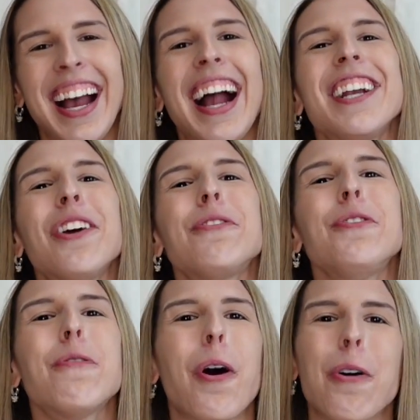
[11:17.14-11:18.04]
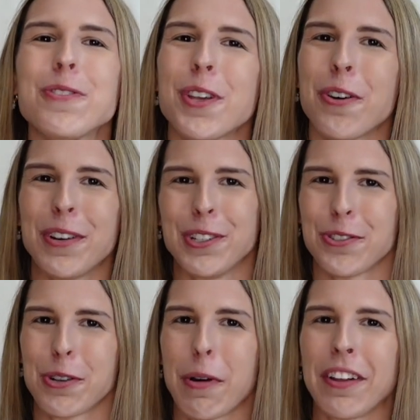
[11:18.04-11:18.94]
I know you also
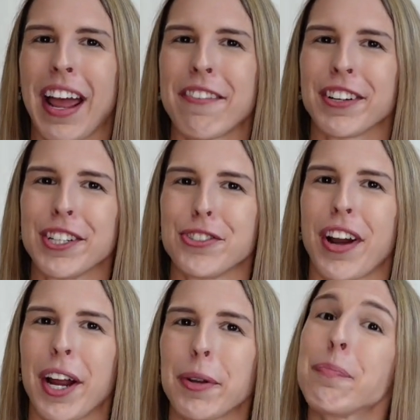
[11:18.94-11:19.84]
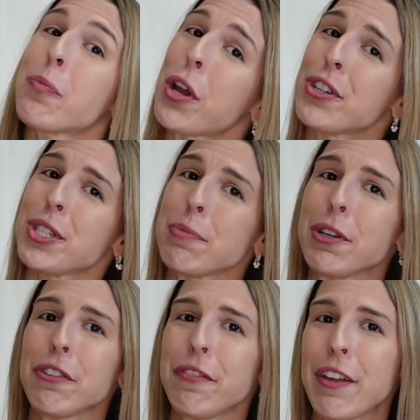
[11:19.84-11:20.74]
enjoyed Wild Africa Trek. What are some of
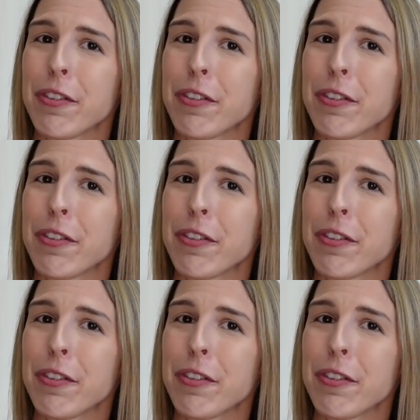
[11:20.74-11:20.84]
your favorite